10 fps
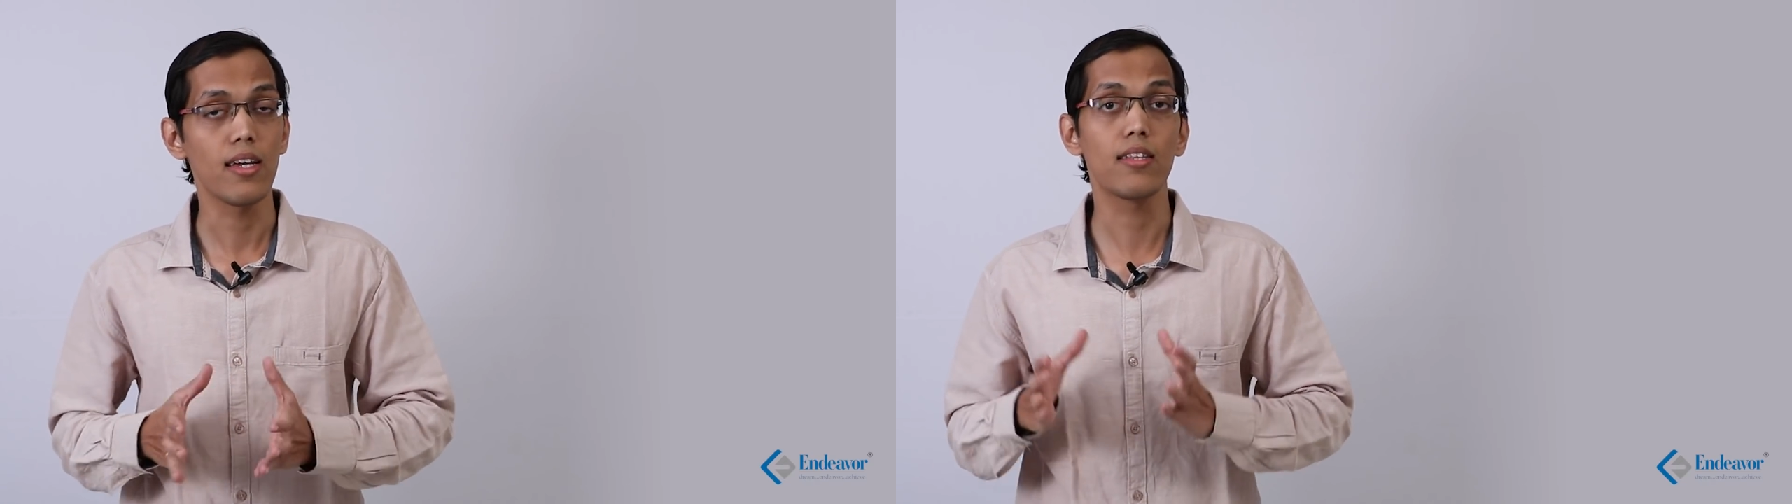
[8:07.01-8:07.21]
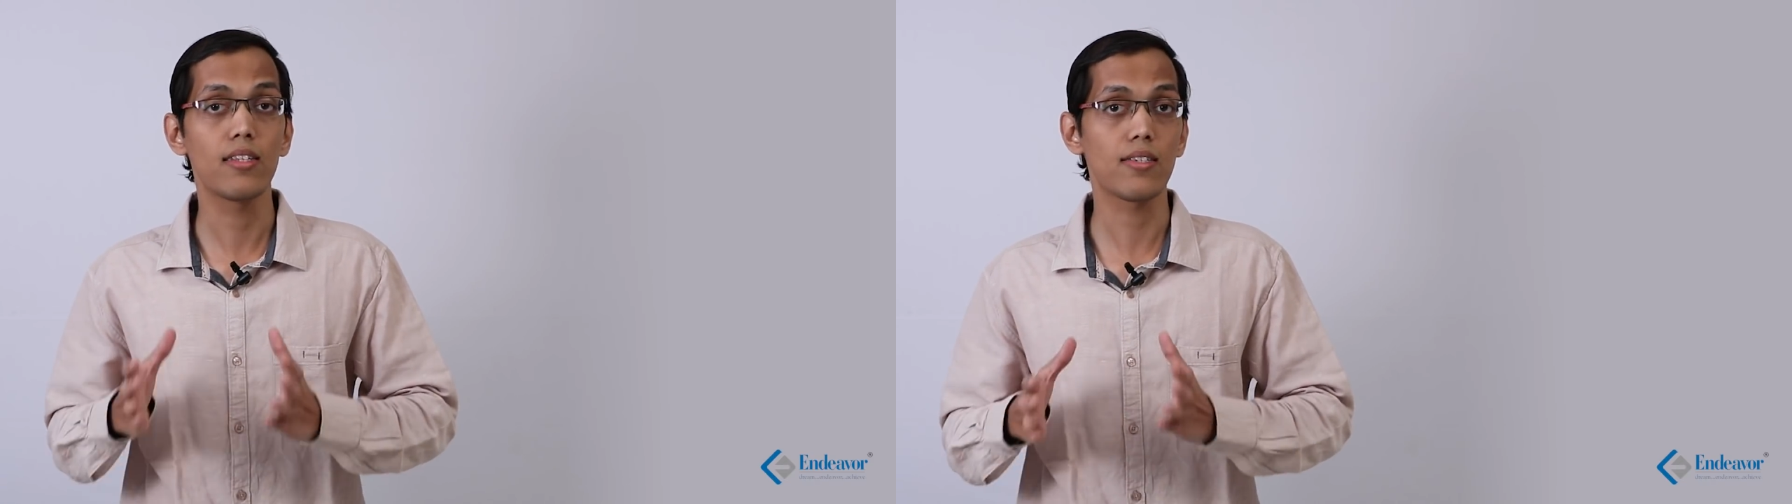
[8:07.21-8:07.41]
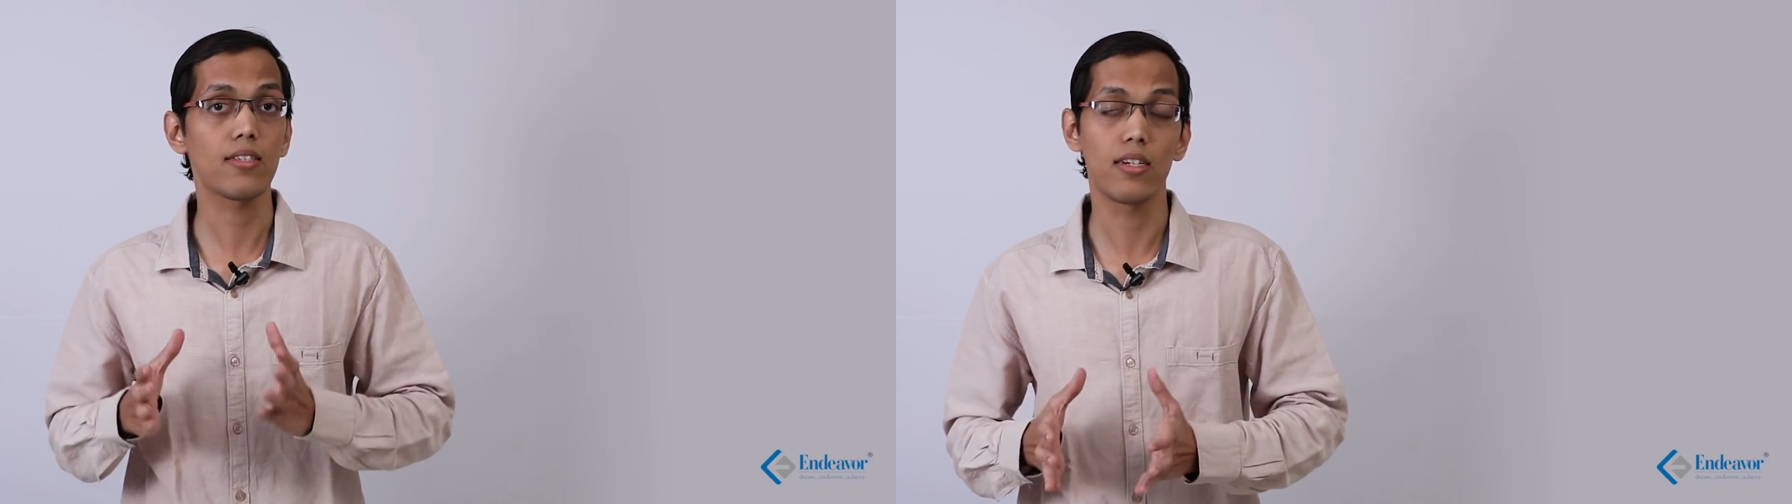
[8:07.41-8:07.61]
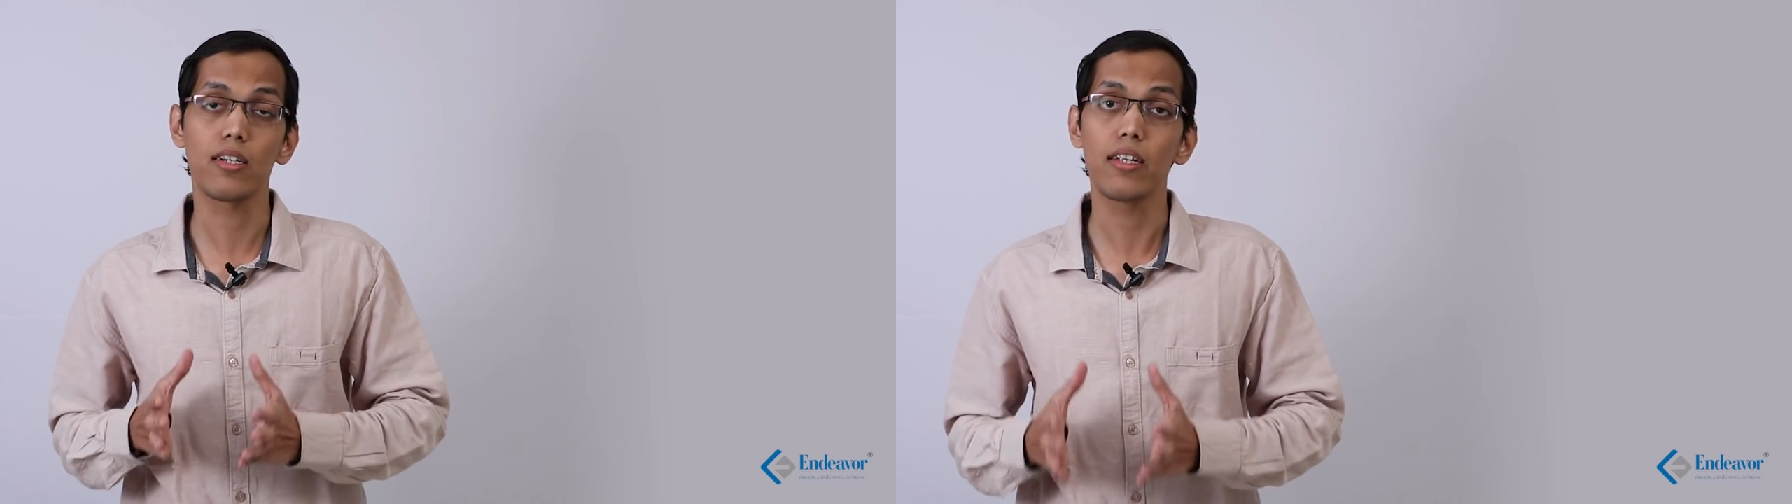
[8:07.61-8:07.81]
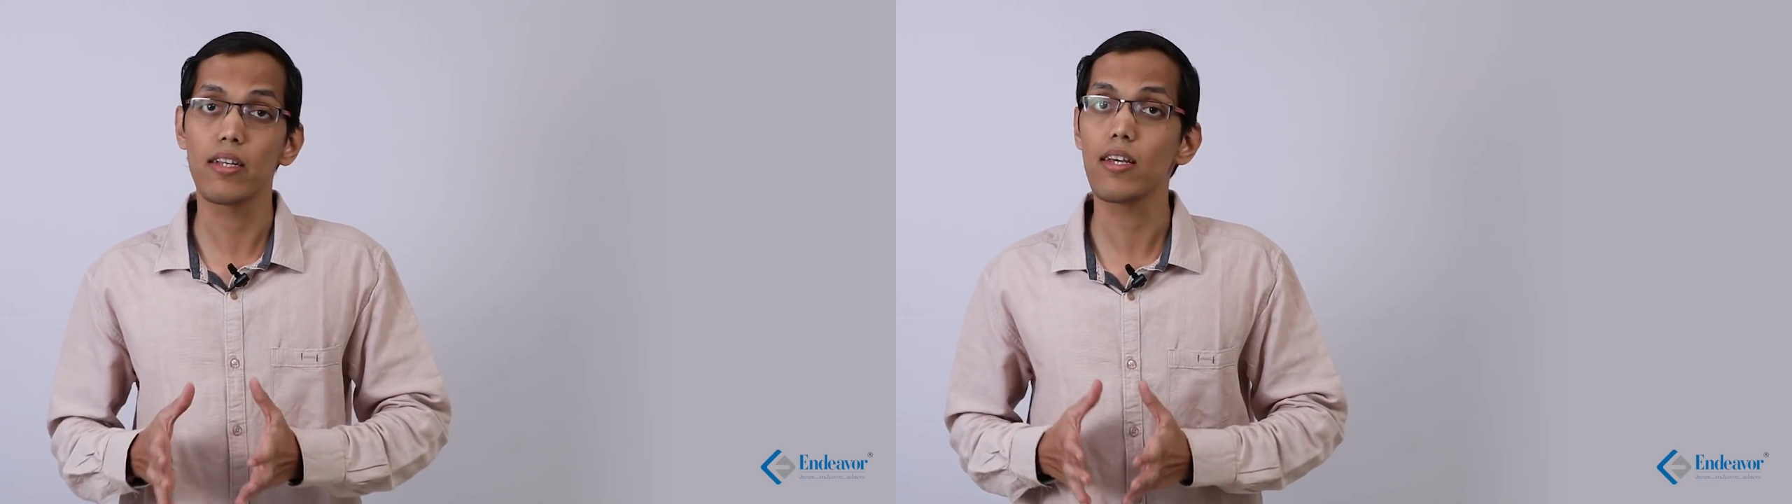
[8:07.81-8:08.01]
in these
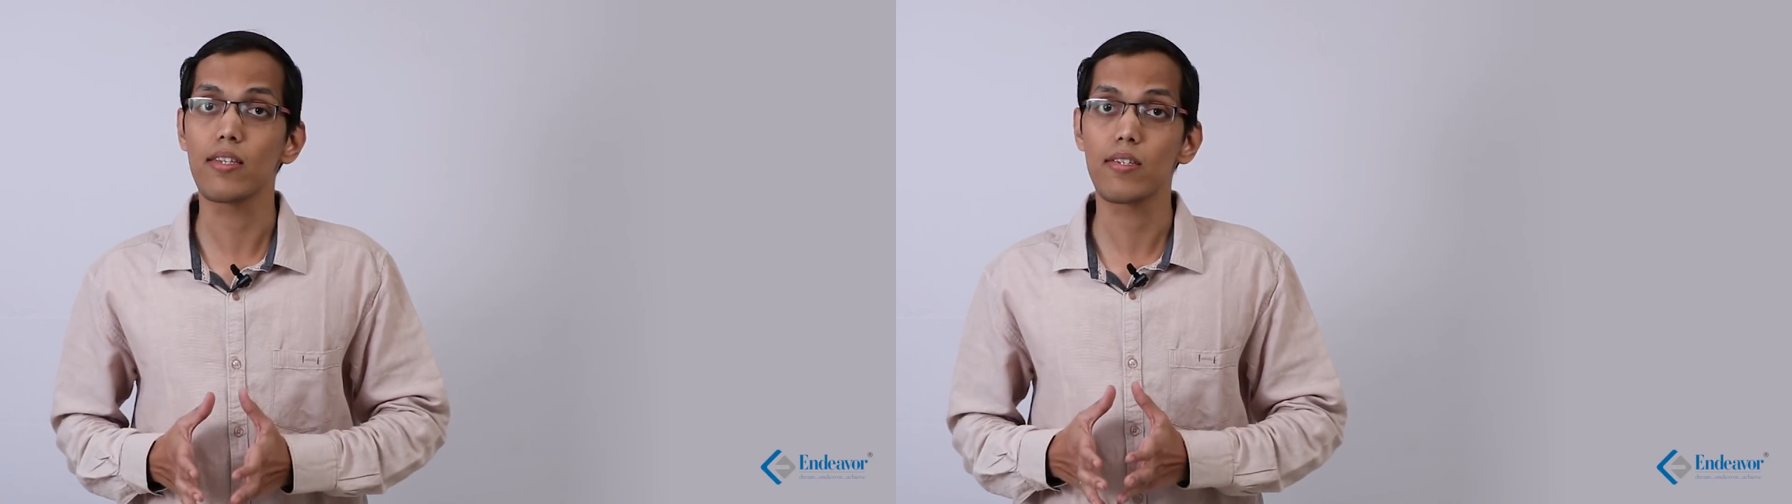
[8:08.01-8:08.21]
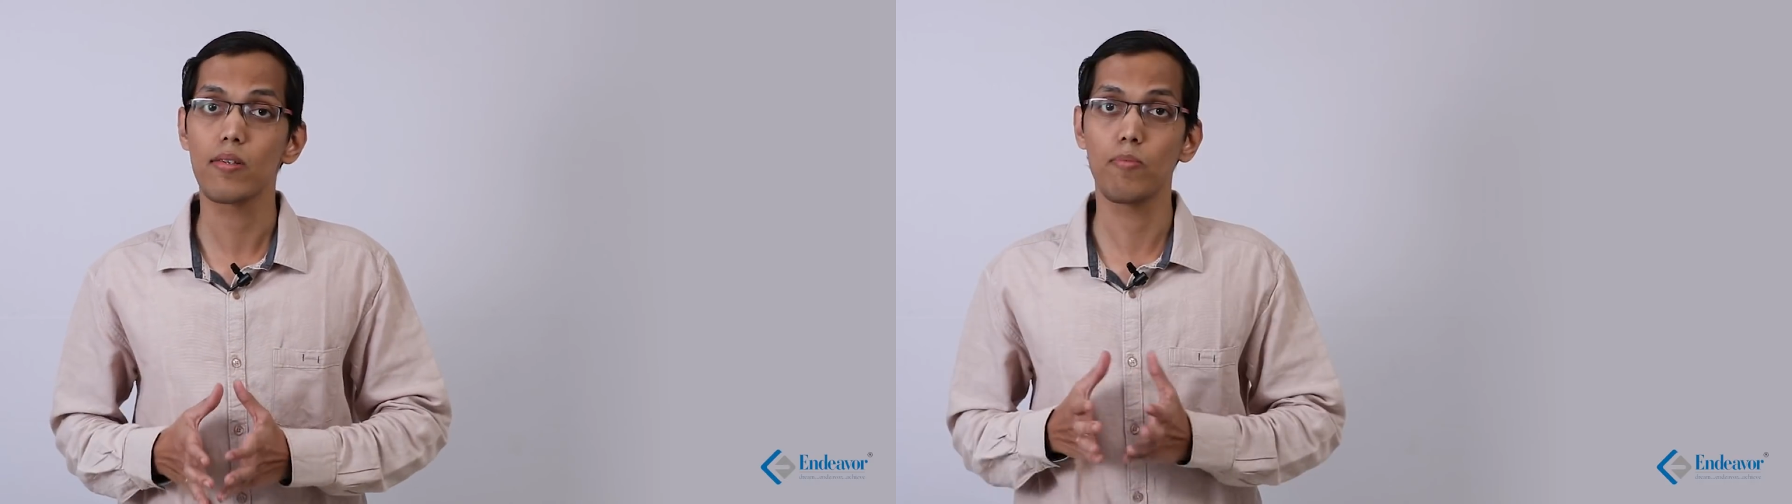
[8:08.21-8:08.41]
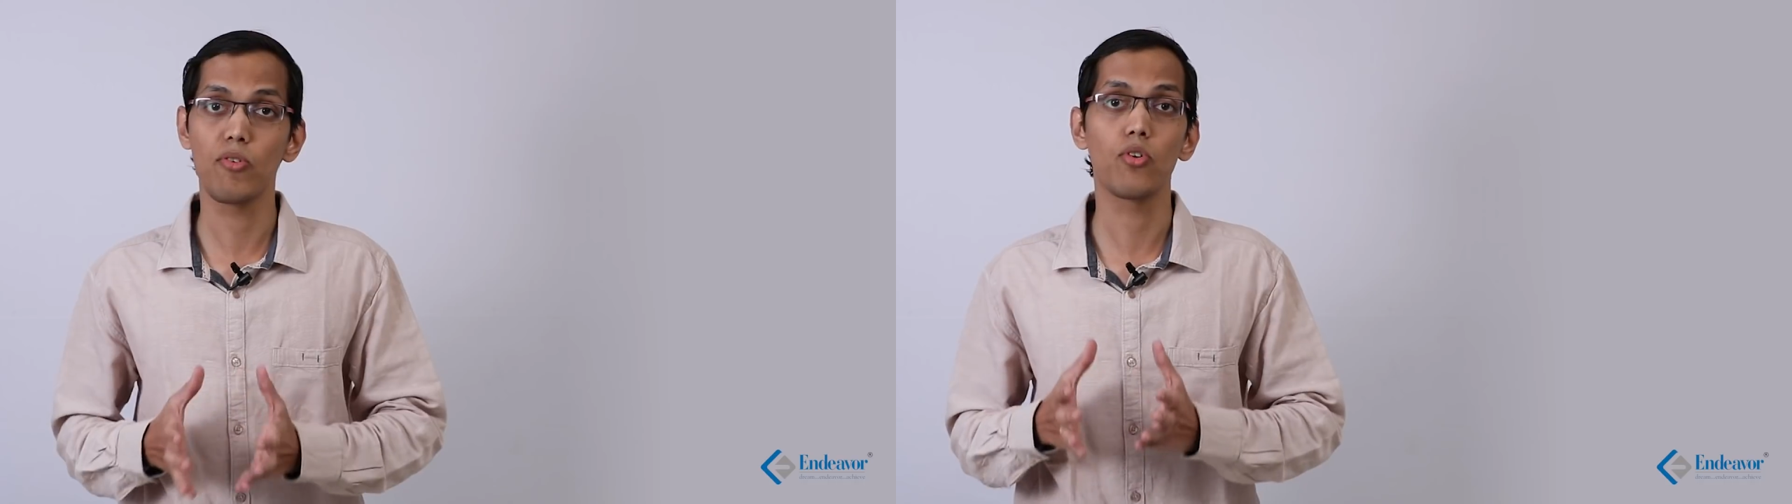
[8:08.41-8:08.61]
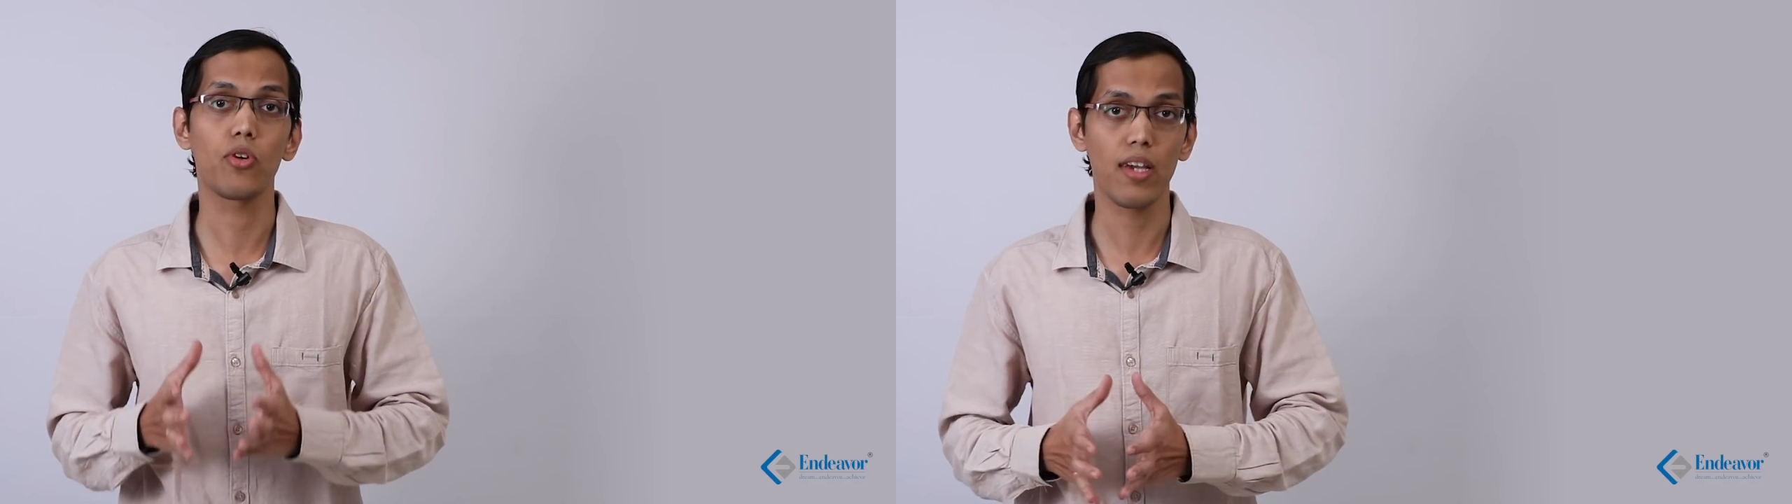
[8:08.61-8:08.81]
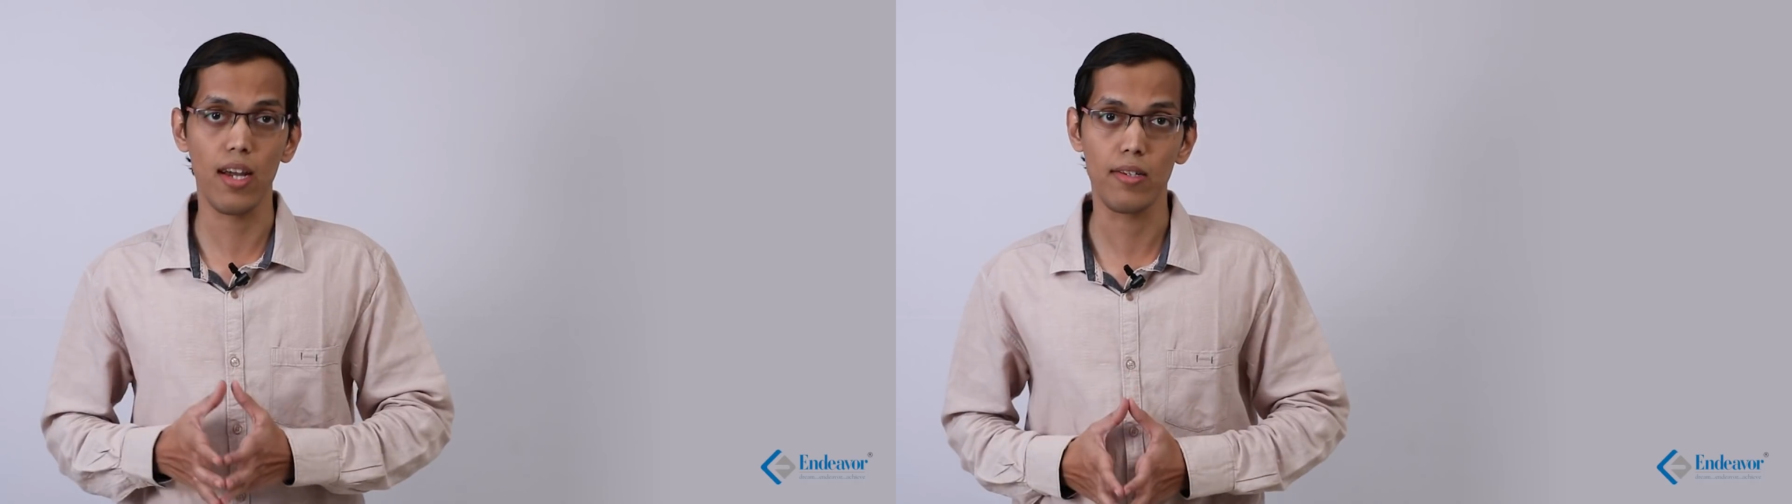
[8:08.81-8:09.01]
30 days before
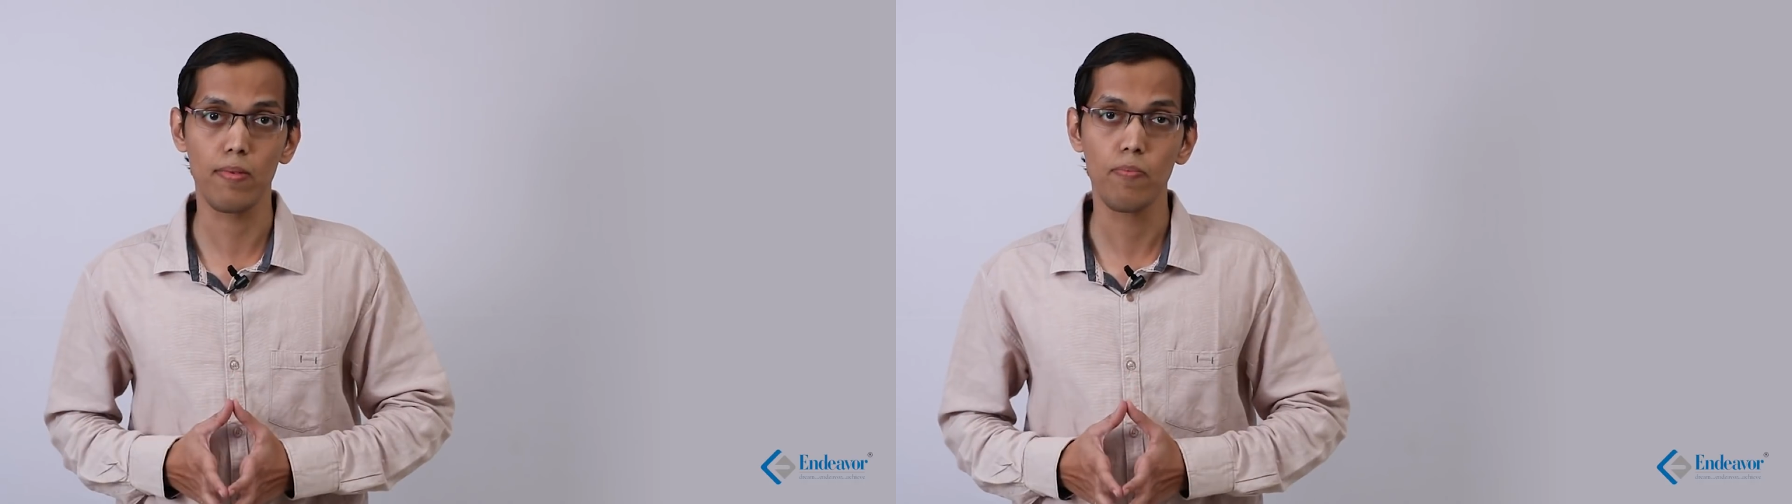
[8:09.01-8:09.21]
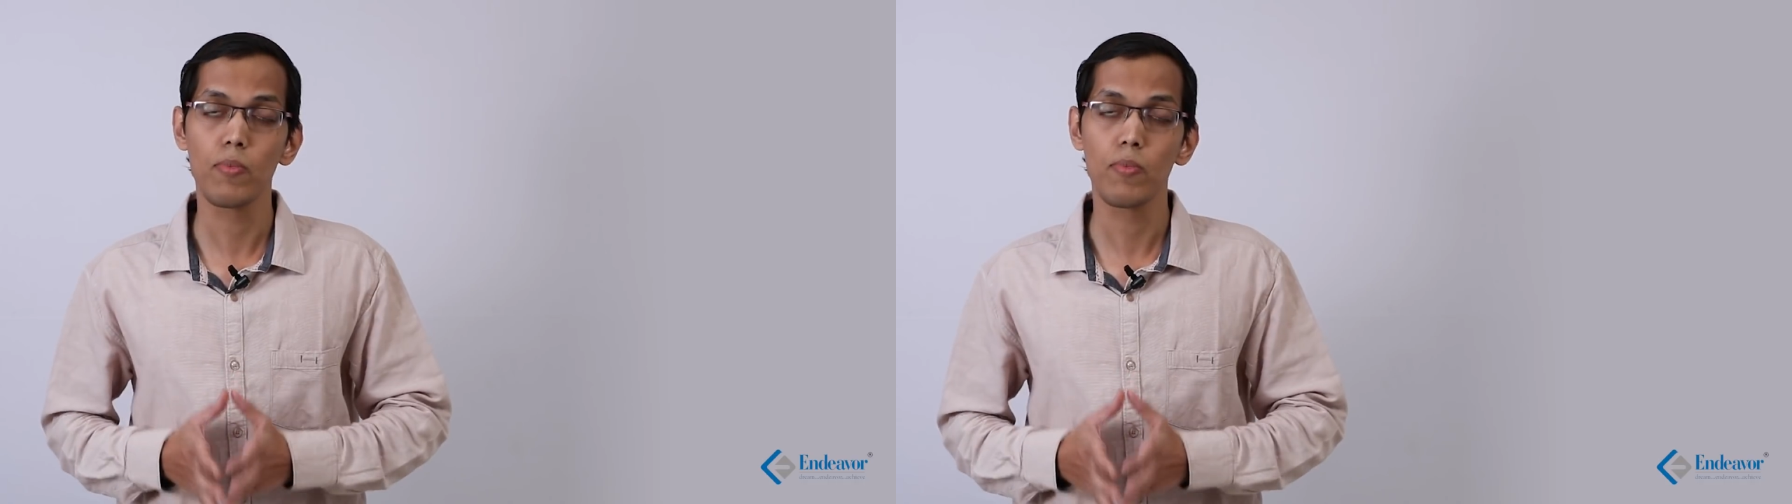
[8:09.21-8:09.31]
CAT.